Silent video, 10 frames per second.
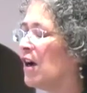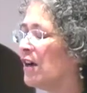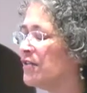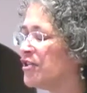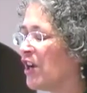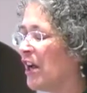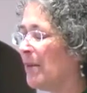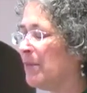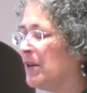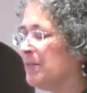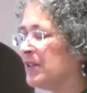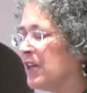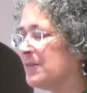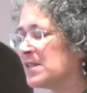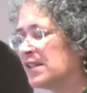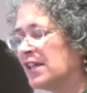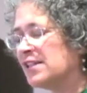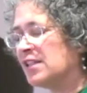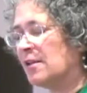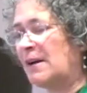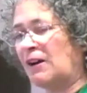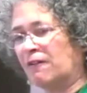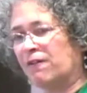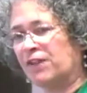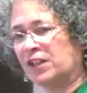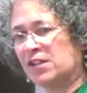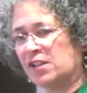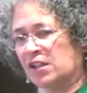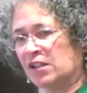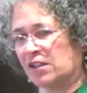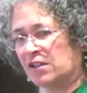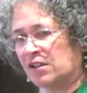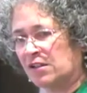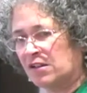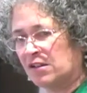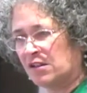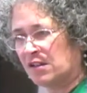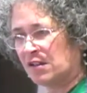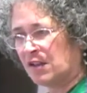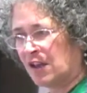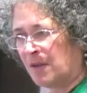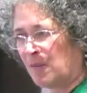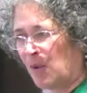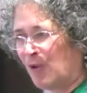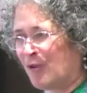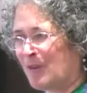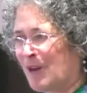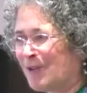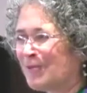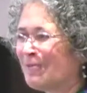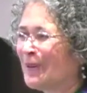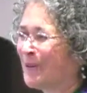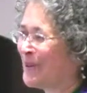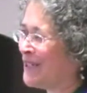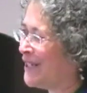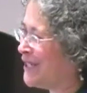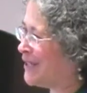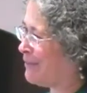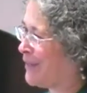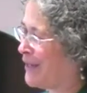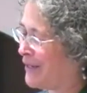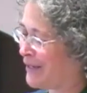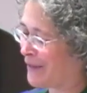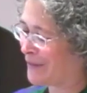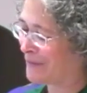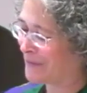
our job becomes less about fixing and more about participating.